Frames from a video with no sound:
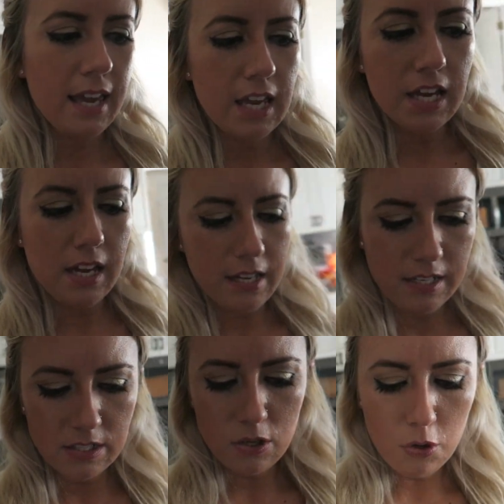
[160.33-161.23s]

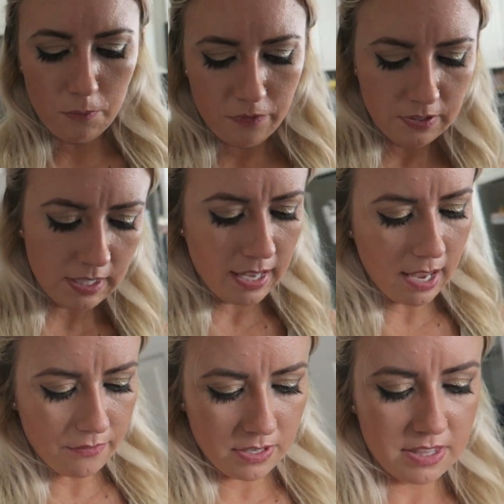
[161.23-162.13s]
and hopefully
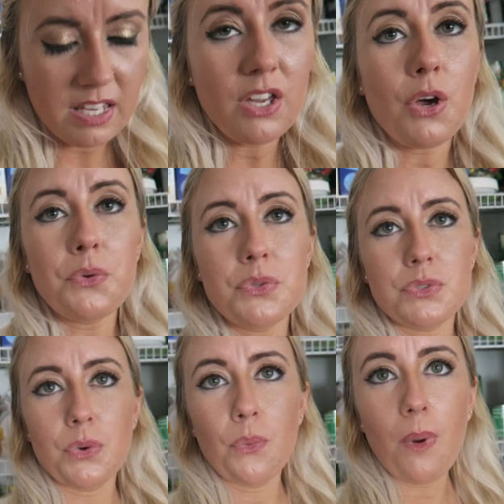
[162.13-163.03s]
everything goes
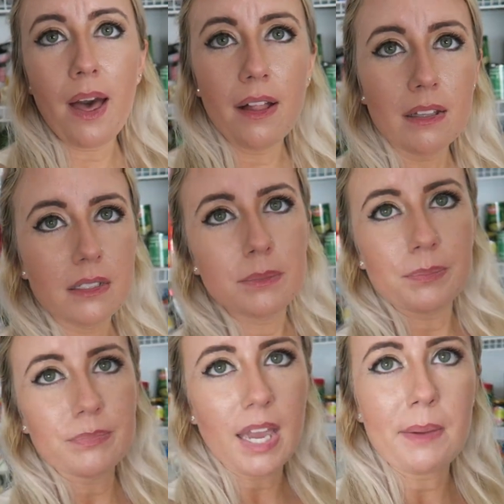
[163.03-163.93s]
well.
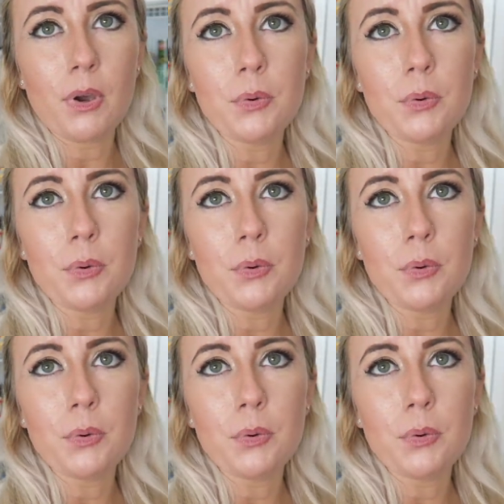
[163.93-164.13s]
I'm